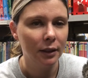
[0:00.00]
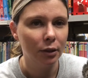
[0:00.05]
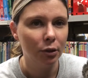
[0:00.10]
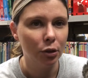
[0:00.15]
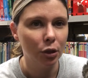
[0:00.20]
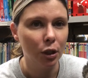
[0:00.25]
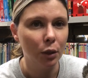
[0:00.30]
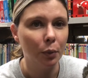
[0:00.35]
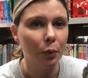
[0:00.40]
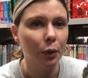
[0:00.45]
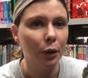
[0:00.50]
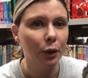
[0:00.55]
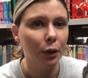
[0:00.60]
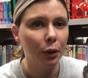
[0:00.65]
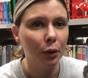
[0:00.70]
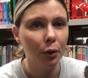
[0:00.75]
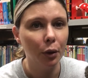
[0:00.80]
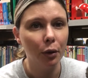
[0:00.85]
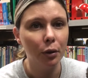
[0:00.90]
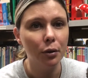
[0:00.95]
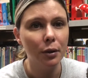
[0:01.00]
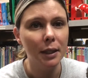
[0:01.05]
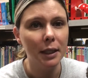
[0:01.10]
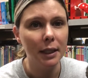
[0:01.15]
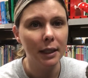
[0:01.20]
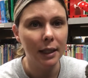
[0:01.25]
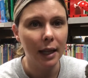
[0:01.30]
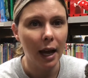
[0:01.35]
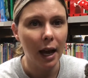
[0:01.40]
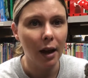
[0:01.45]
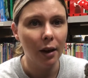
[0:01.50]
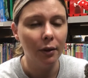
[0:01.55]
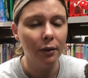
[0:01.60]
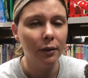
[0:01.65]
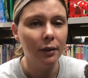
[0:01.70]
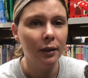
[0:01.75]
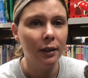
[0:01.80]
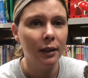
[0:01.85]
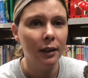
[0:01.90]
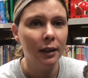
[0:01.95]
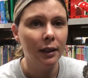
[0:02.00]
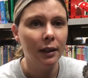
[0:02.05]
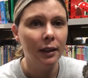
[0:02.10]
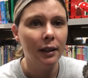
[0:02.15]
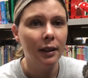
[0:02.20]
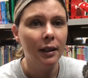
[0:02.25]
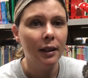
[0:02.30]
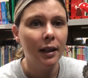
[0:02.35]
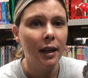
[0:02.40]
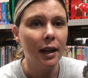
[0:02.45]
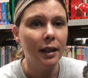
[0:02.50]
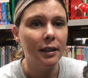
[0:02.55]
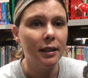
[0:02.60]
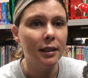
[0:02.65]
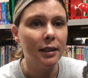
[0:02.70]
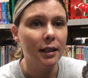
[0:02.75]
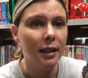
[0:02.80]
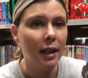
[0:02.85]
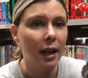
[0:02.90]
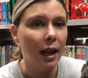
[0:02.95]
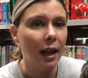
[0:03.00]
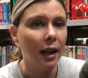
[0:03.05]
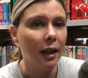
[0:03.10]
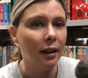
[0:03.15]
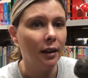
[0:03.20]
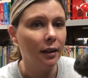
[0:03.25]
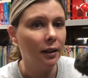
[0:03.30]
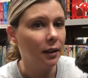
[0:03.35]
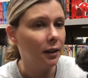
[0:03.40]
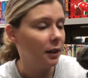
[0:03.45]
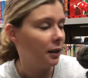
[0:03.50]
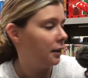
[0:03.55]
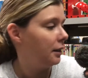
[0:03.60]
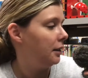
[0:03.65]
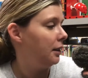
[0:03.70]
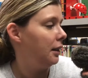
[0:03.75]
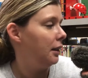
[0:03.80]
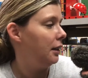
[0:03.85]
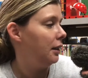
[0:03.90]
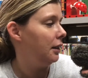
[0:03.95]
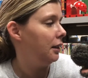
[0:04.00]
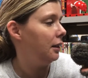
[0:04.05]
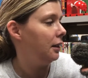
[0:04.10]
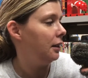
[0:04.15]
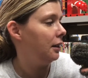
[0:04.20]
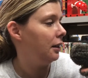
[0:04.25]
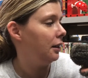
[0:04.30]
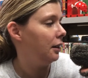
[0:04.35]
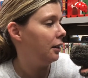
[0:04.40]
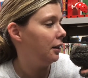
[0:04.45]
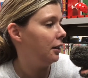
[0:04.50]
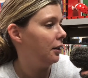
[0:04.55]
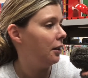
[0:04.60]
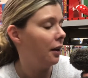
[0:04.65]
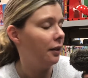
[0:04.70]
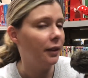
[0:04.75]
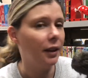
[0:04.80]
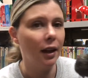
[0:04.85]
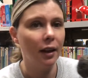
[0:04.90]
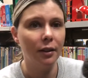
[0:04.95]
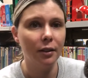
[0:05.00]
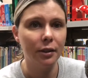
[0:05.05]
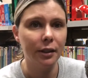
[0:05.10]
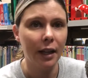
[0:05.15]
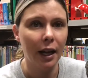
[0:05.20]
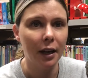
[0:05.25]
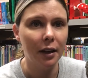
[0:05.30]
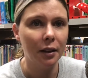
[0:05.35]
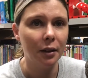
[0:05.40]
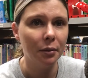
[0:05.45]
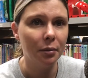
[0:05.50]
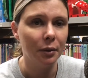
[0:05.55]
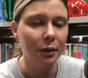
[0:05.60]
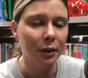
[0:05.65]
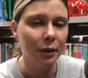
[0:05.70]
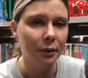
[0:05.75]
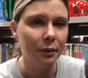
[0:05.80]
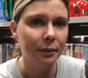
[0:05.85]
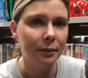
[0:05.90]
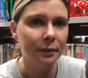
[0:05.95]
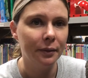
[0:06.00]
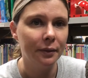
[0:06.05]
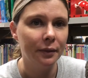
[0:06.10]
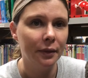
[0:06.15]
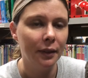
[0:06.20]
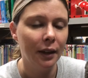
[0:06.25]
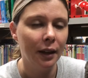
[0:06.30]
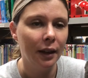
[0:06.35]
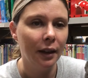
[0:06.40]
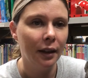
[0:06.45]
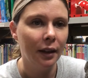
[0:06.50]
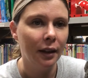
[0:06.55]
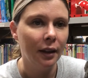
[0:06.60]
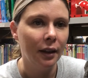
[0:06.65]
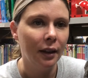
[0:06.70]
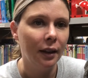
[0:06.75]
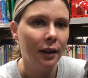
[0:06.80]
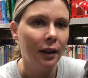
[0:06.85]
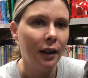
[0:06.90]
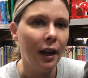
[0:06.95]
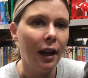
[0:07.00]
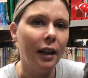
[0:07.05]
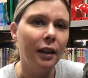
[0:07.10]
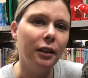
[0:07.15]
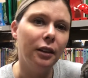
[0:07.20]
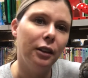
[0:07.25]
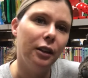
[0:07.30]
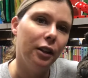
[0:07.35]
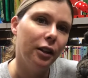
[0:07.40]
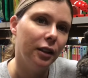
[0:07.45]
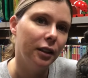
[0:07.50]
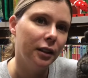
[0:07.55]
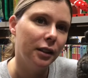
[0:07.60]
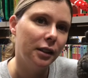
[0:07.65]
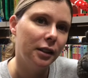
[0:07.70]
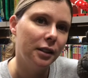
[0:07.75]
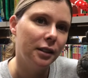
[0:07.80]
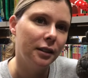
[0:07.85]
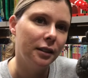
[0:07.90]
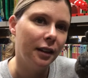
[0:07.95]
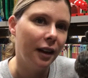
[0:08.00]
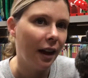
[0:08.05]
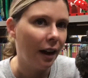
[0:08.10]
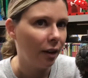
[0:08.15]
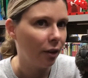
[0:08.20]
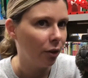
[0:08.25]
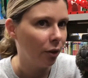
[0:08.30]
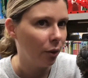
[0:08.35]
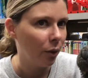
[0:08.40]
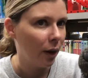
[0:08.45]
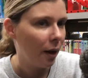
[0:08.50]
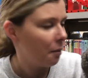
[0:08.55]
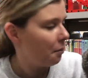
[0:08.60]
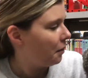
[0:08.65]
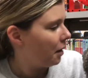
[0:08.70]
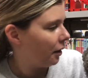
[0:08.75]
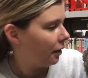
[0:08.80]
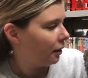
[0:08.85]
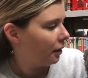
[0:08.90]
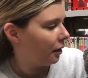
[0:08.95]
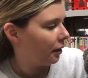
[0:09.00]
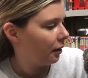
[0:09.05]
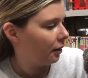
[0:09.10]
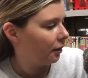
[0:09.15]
She put the groceries down and stayed clear on the other side of the room and looked at her grandmother.